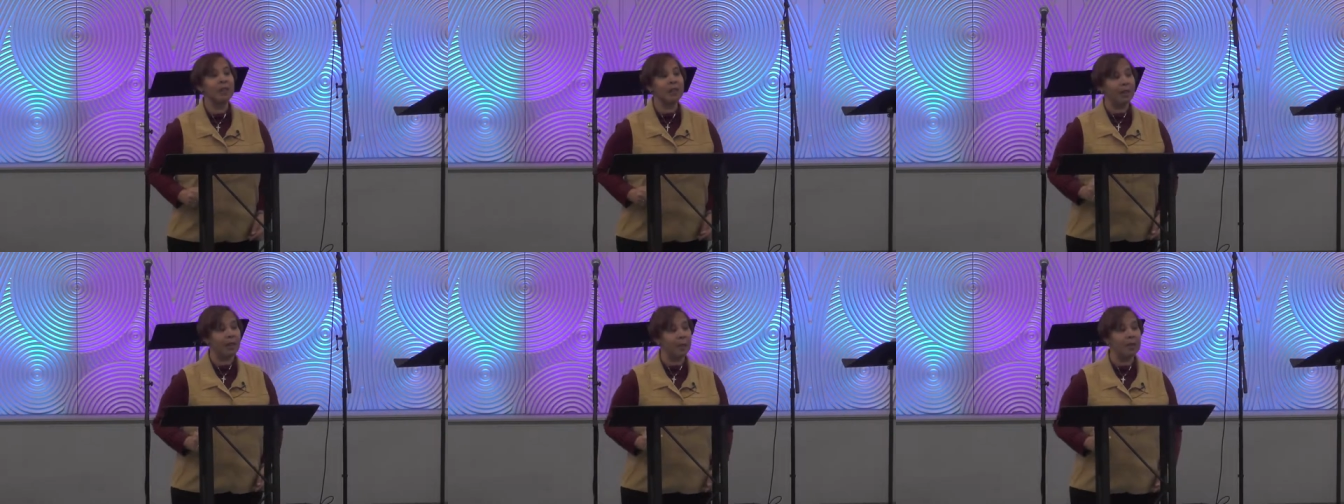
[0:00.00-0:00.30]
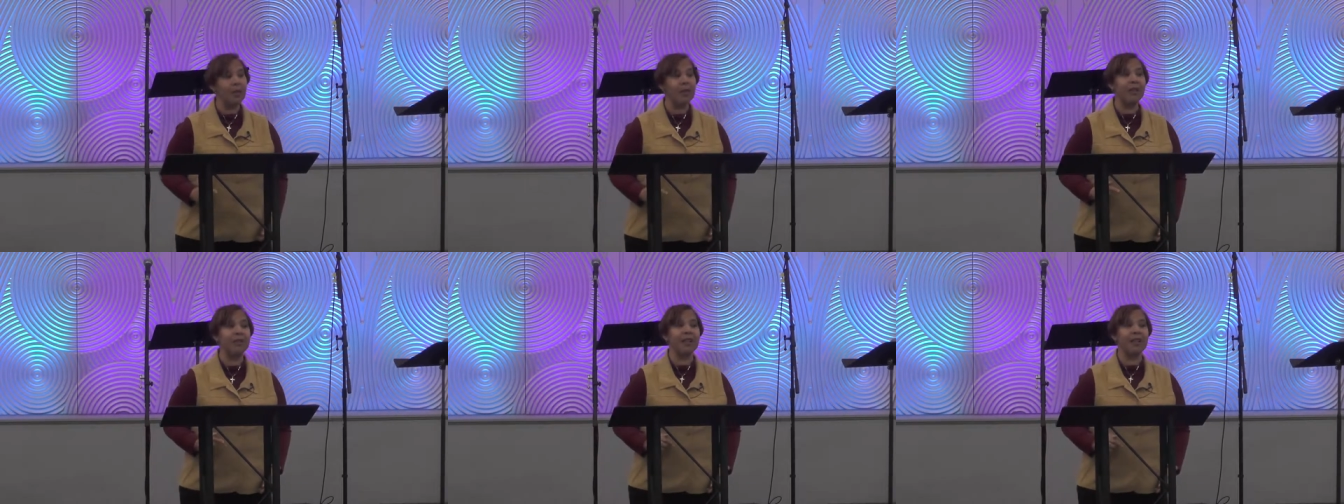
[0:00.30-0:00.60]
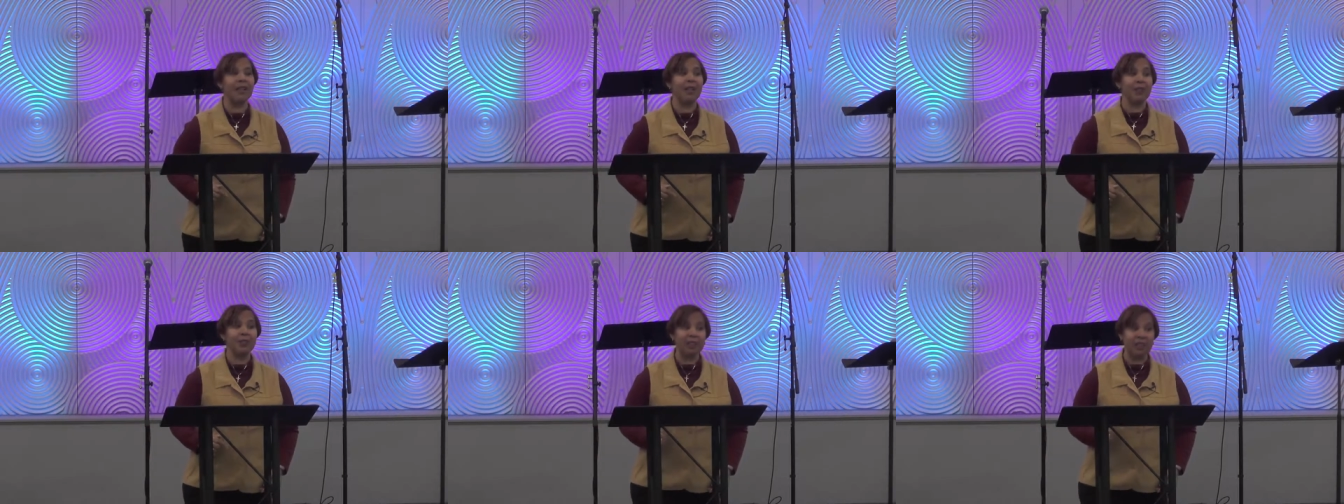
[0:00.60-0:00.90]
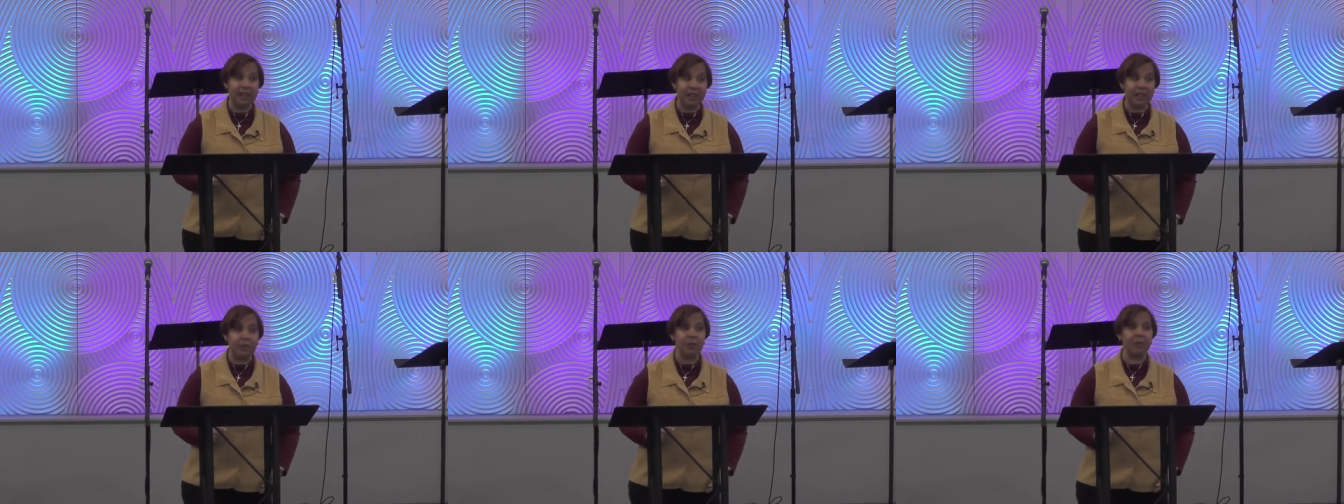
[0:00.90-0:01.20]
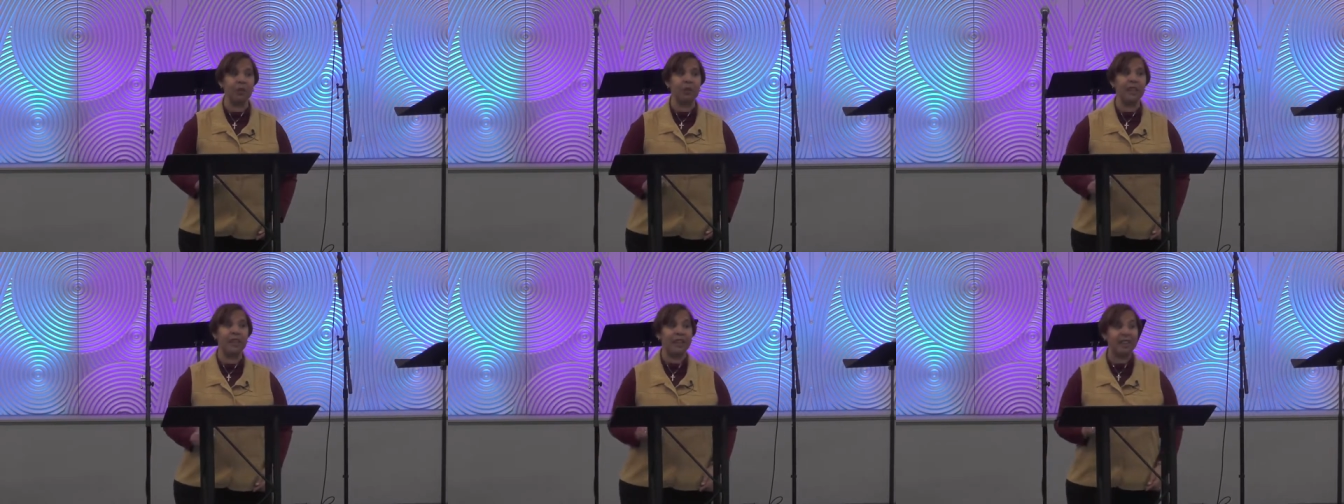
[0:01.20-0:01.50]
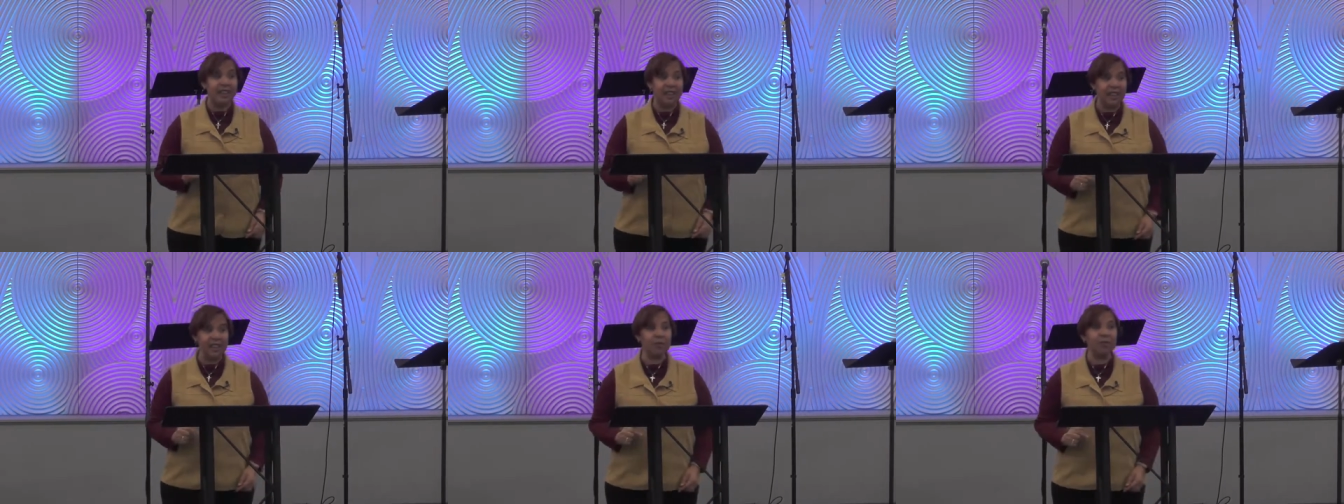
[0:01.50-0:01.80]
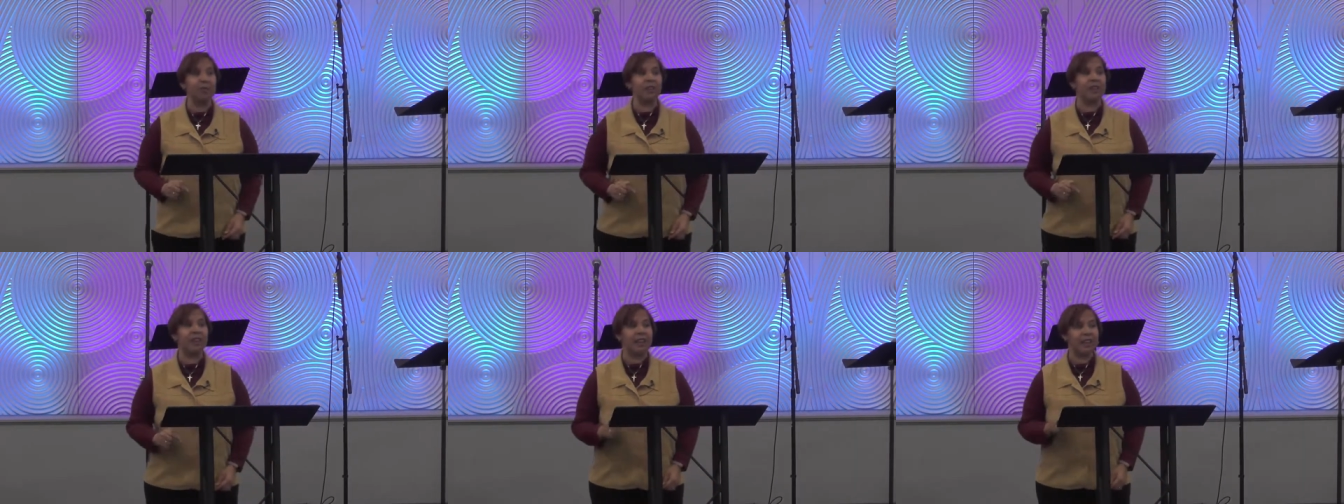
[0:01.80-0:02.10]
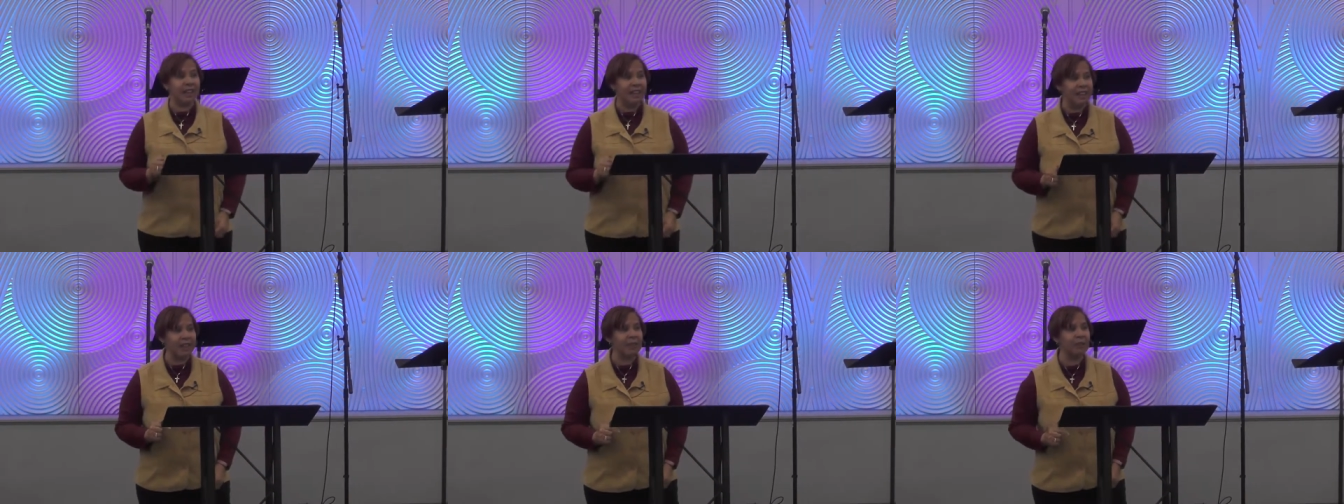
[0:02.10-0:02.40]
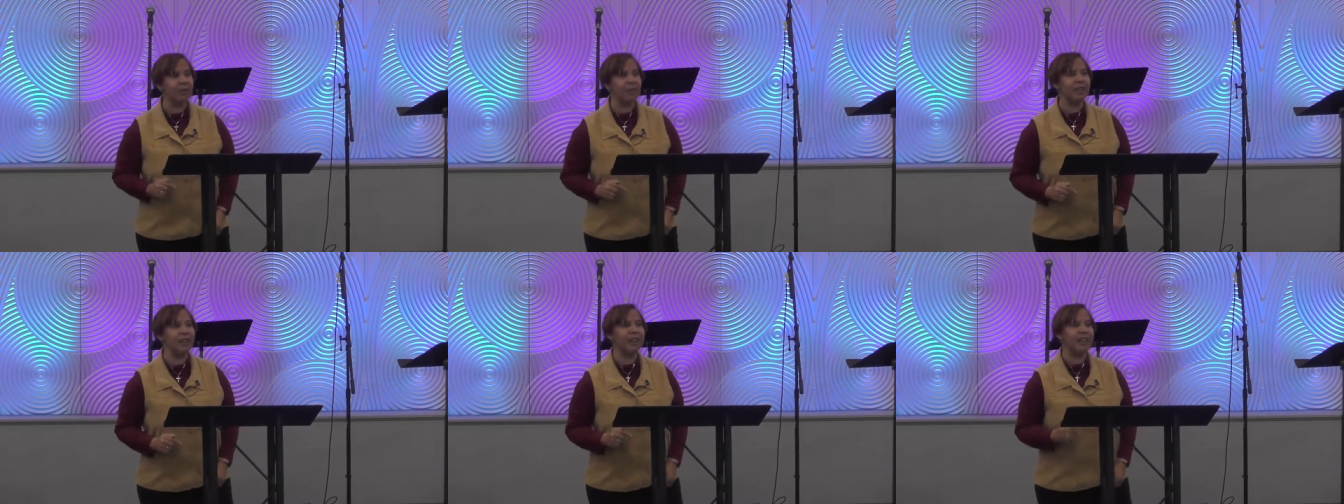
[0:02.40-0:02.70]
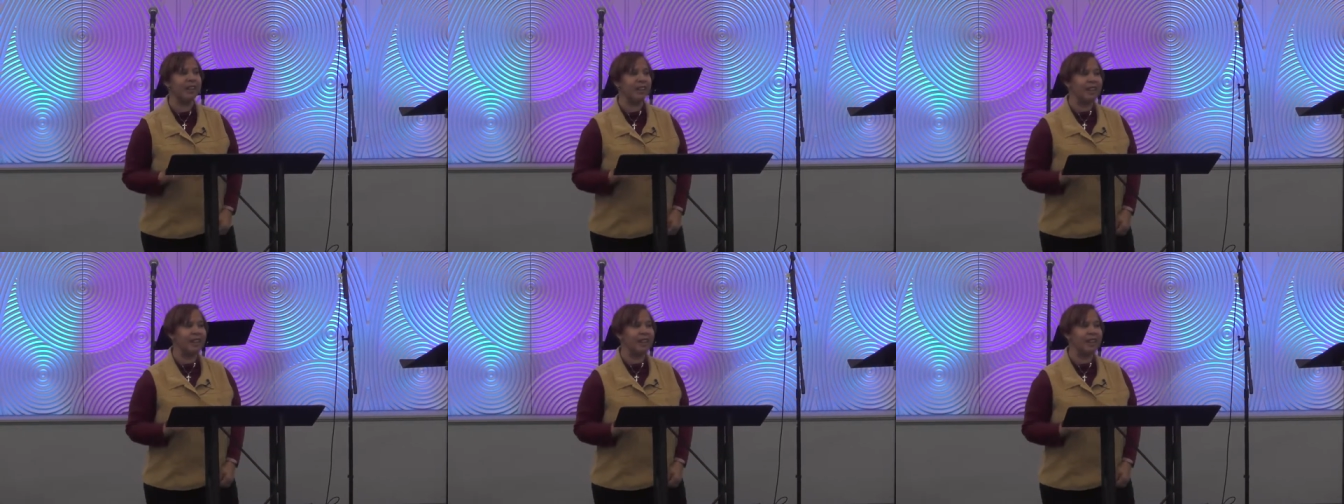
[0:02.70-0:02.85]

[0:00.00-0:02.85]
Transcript: Come on now, literally, literally, literally,